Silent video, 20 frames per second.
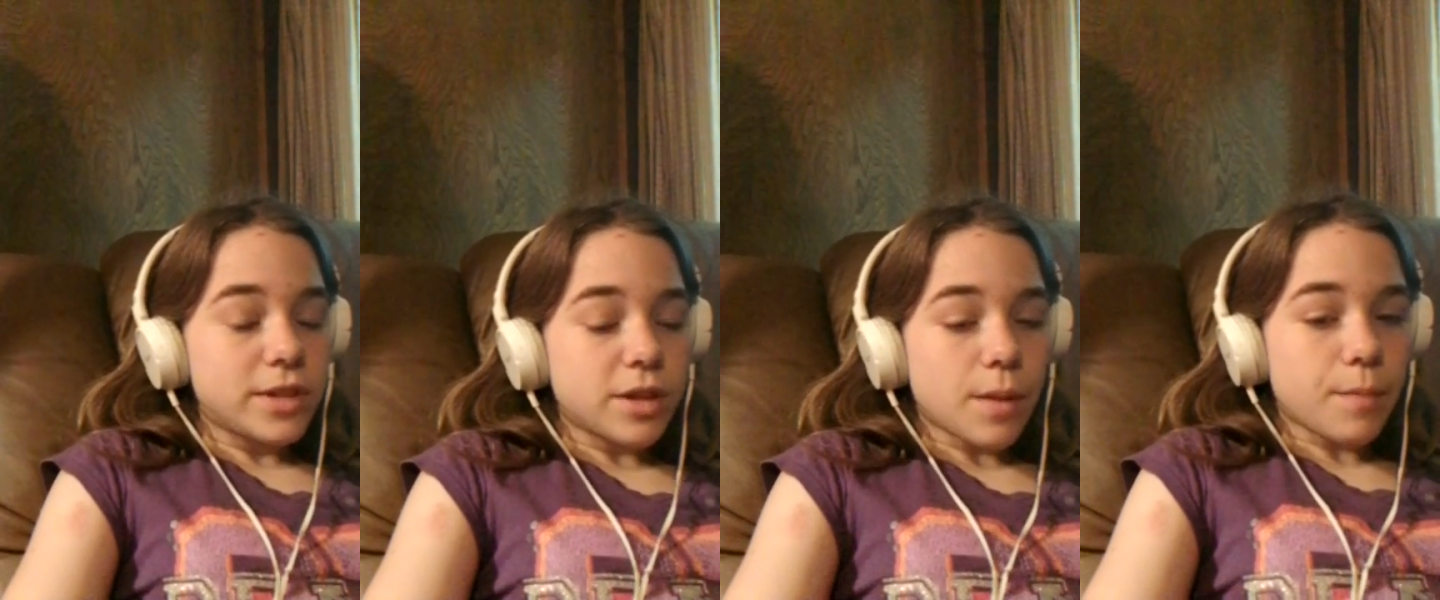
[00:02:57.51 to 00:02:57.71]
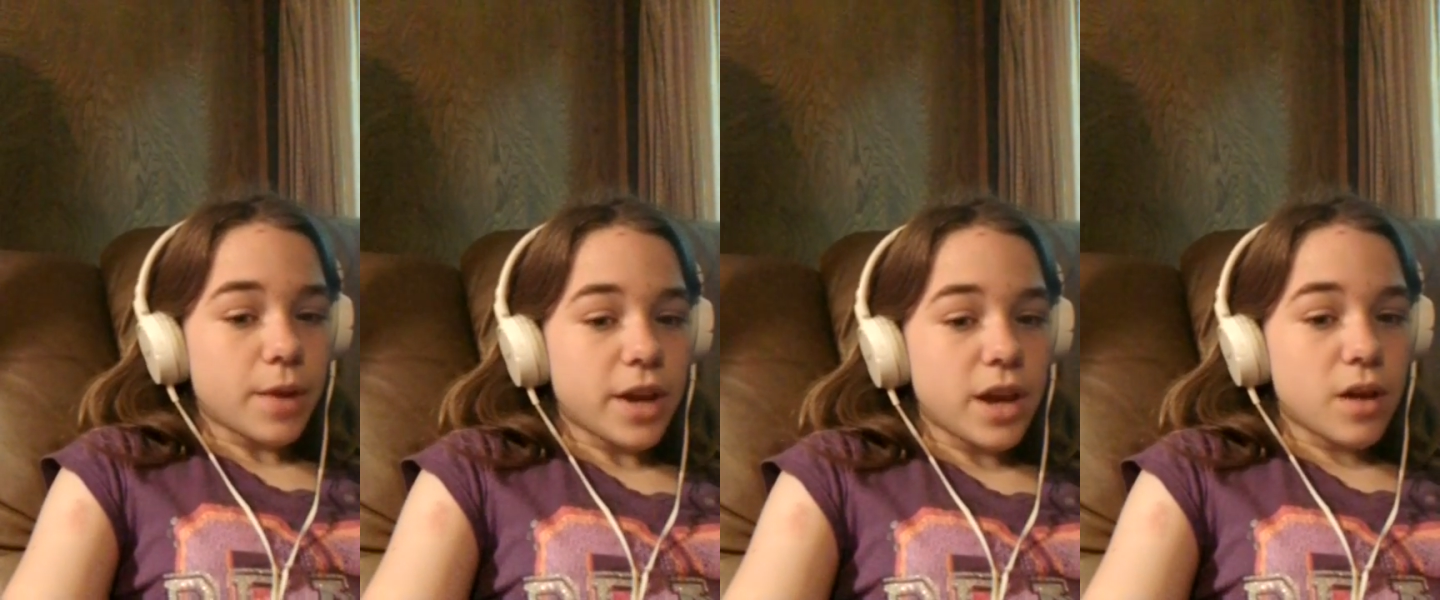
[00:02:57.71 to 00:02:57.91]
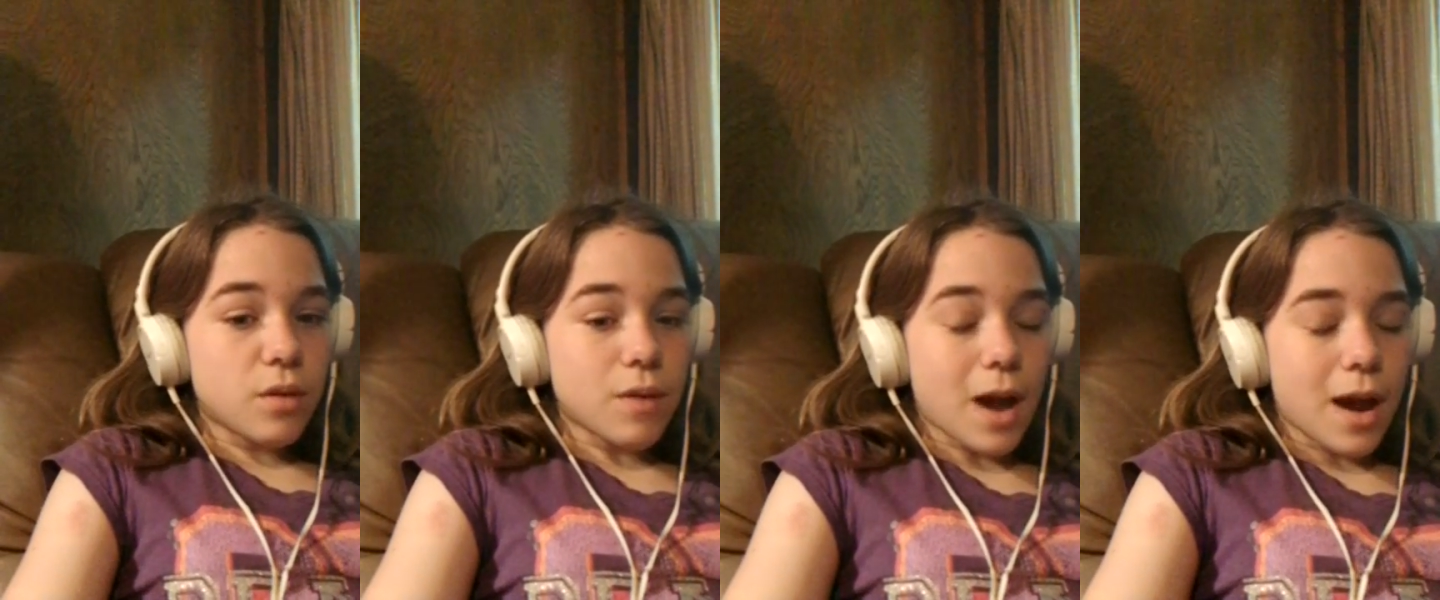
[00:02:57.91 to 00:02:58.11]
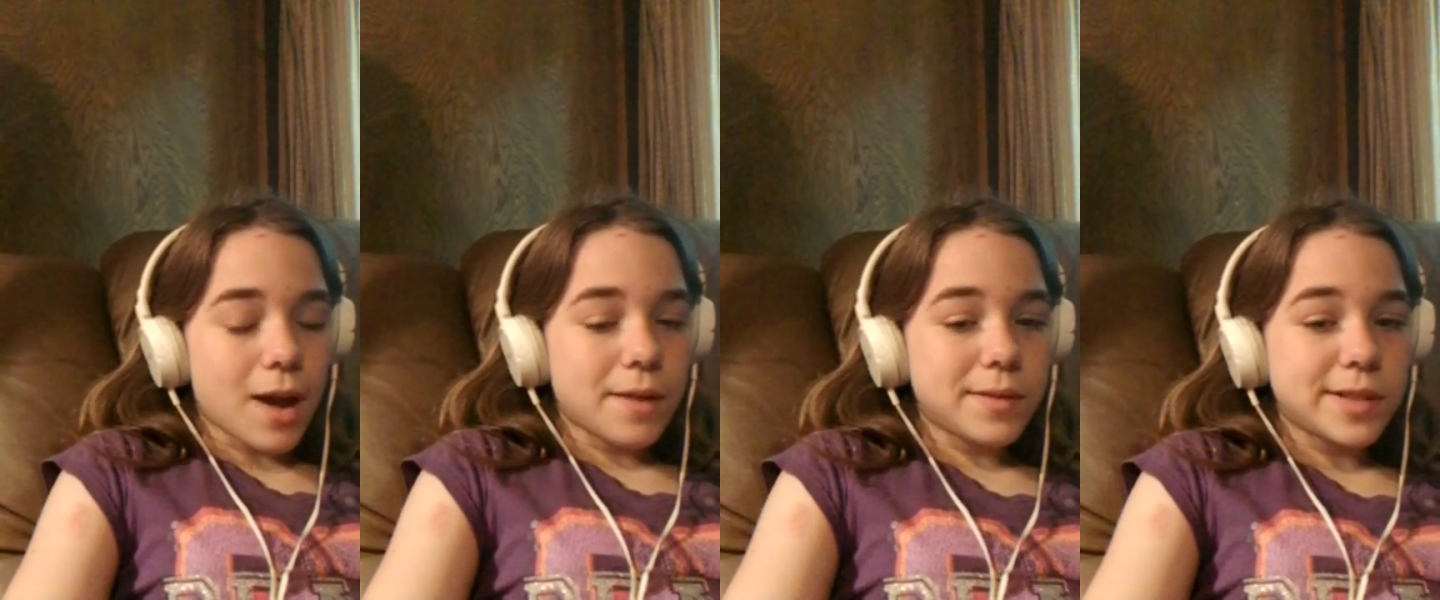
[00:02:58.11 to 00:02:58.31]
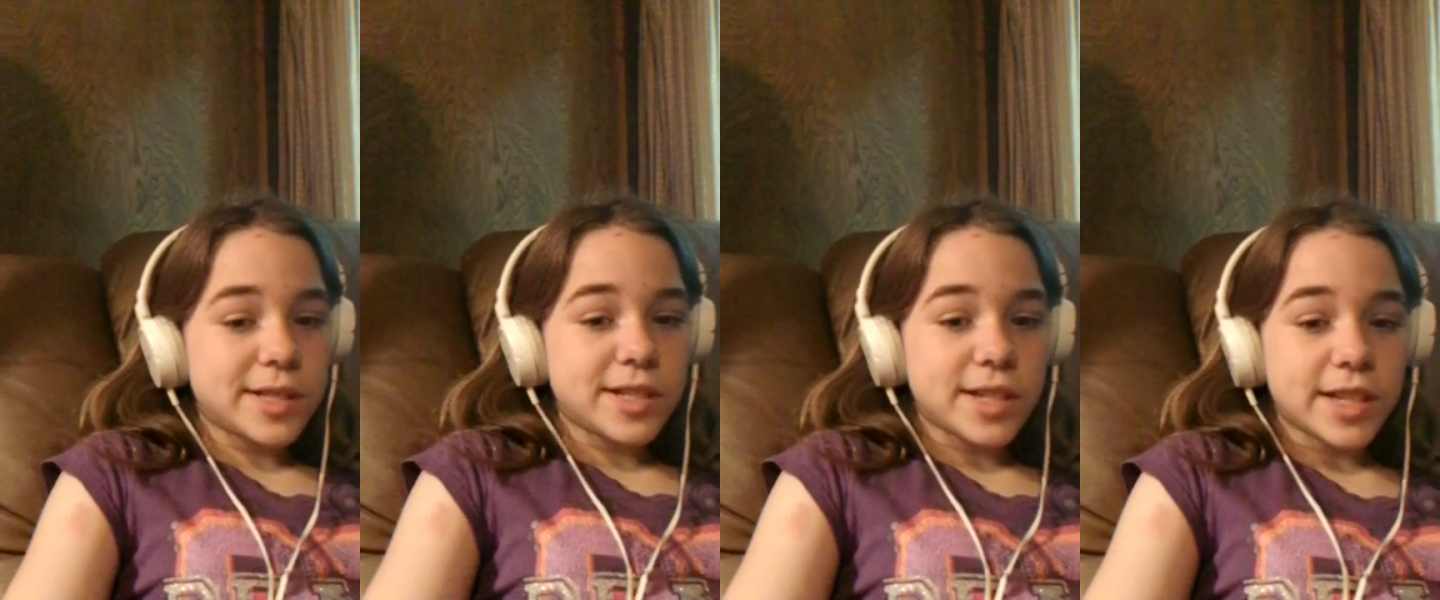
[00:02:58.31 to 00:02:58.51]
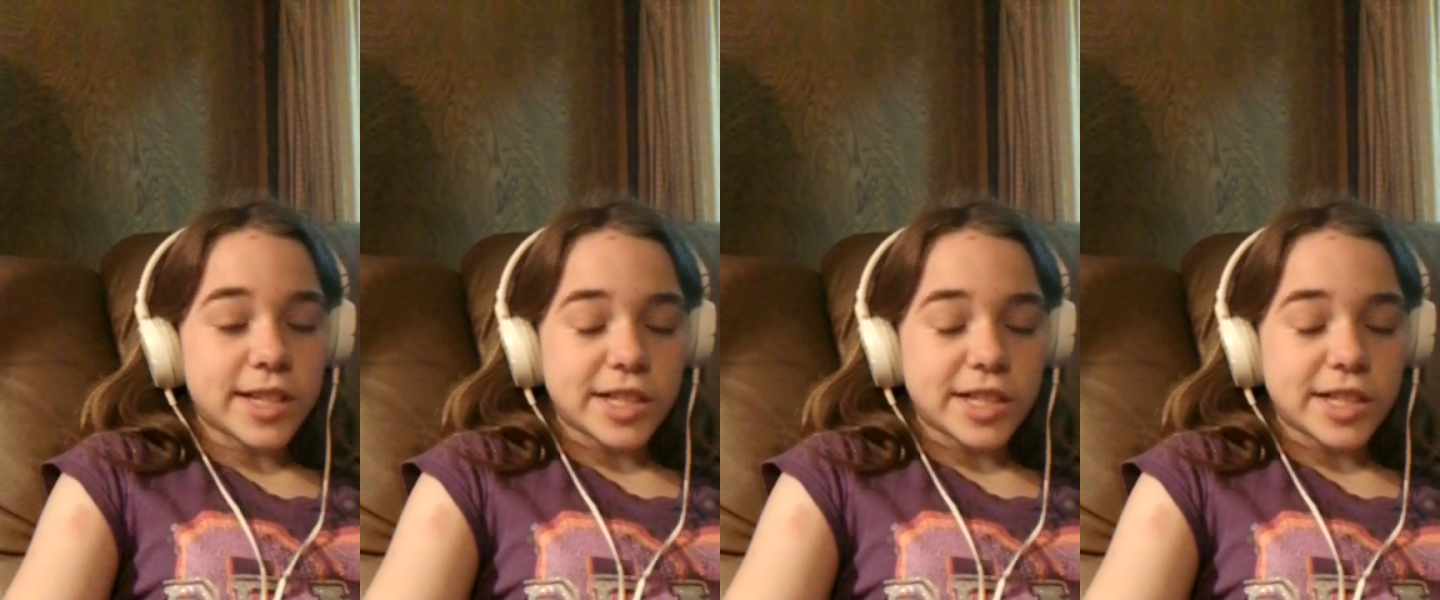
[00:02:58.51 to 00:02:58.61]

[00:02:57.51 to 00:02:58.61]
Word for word: somebody arrives